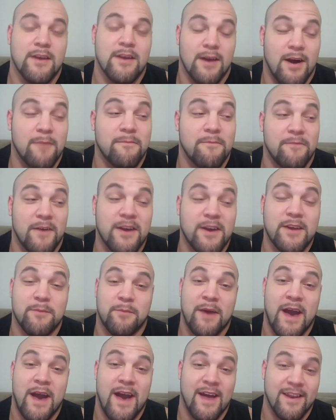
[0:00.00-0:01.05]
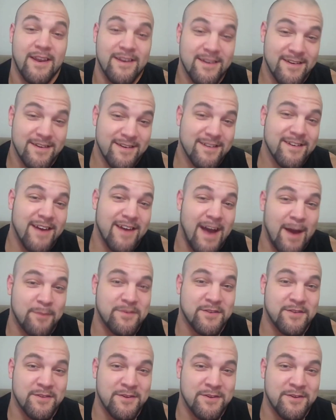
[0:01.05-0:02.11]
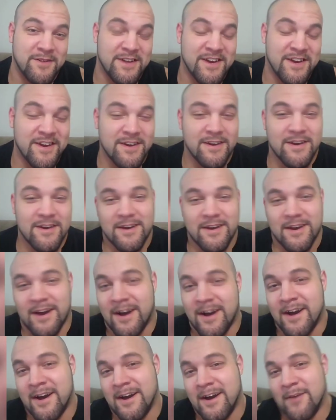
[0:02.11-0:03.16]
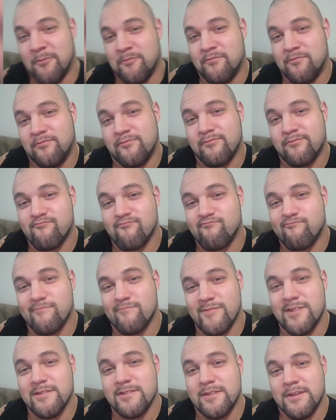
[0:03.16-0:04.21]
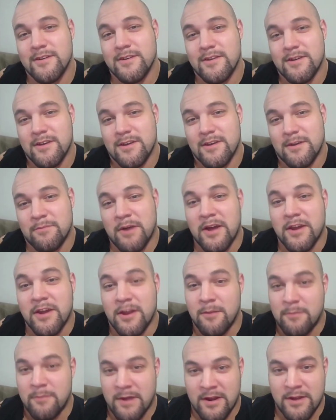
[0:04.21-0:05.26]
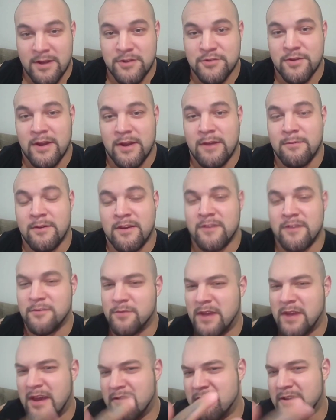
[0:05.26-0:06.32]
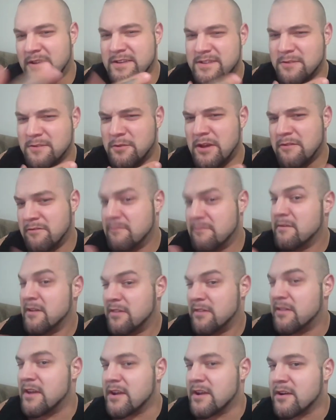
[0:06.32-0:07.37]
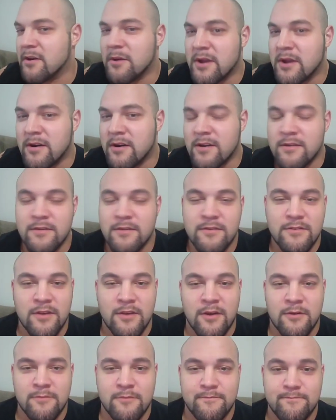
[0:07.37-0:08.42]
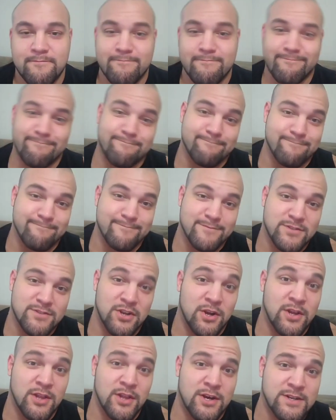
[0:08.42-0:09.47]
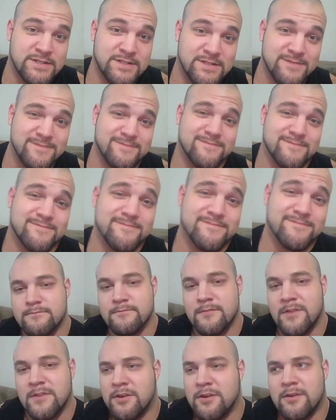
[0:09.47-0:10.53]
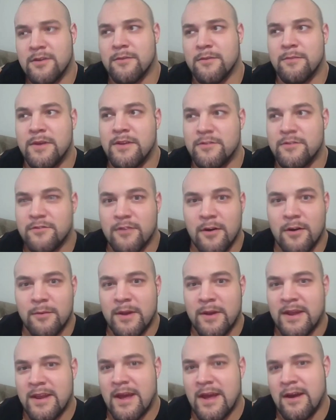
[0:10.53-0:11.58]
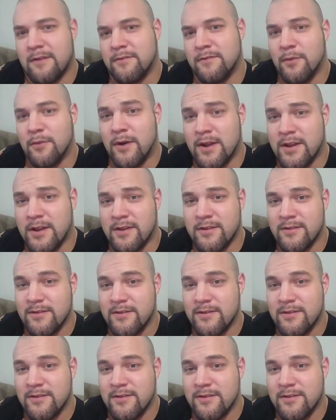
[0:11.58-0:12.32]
I'm fucking Pat. Absolutely. I'm probably gonna marry Trey because we have a thing going on. So, sorry, Loss. You can compete in strongman now if you wanted.